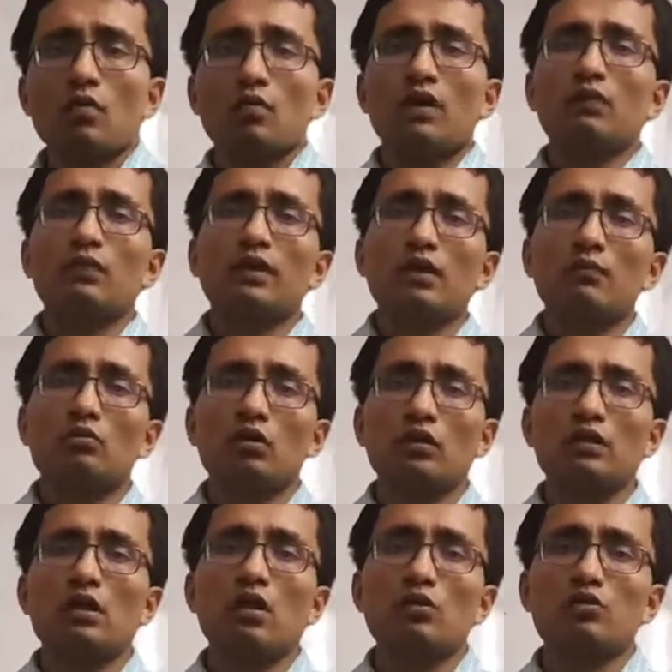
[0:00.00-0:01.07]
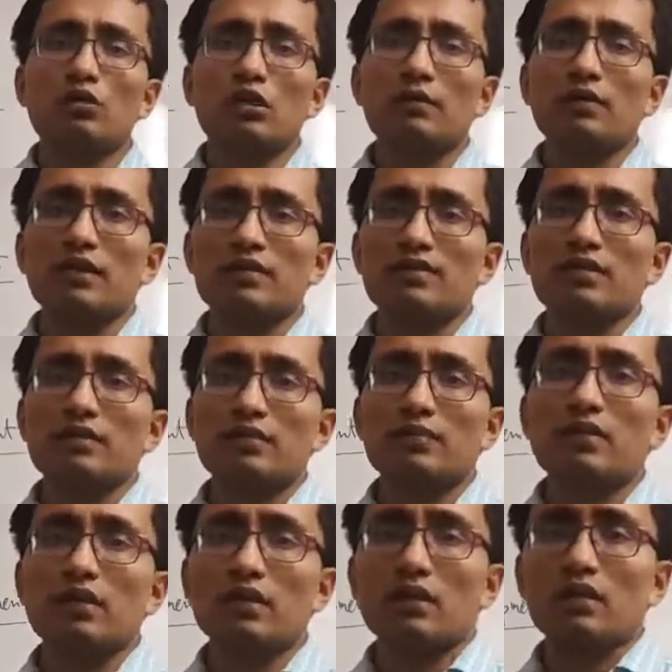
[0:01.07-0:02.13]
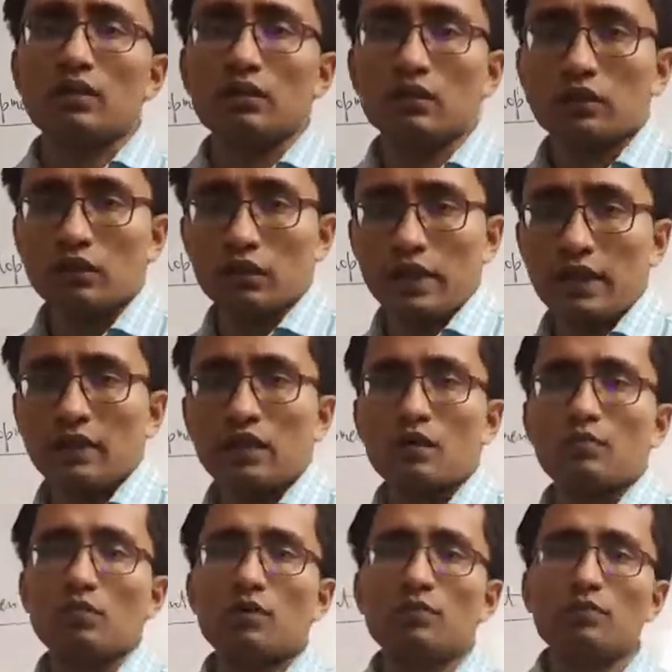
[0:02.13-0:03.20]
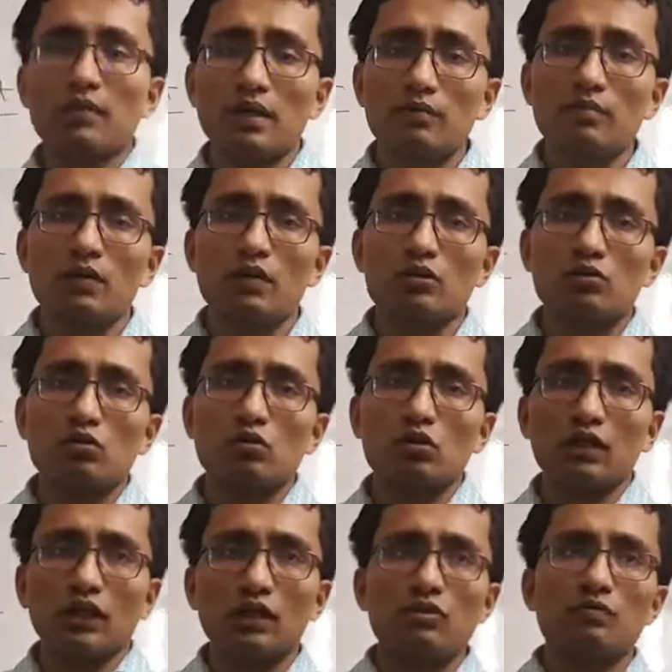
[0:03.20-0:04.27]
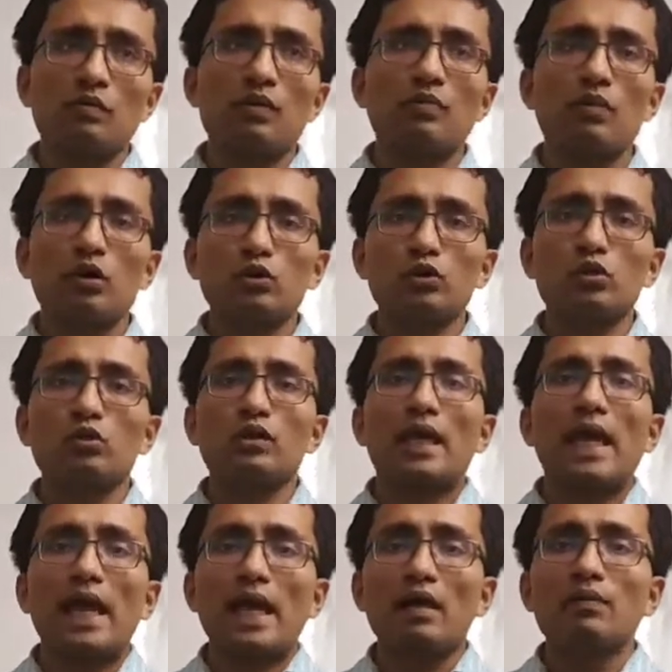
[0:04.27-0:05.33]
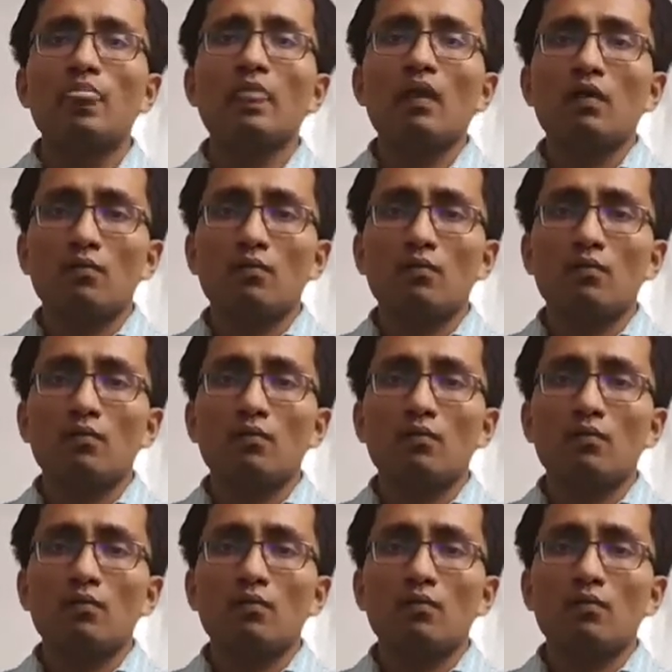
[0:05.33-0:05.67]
but when I'm talking the household level, let's say if there are n number of members, so each member should have,